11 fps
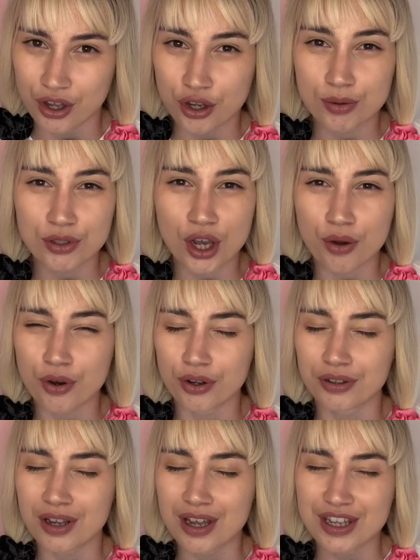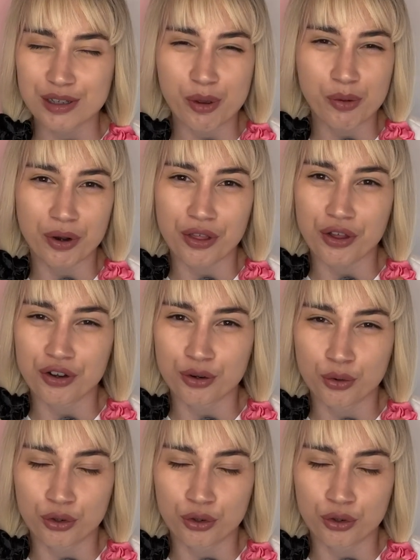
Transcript: who would go on to be one of the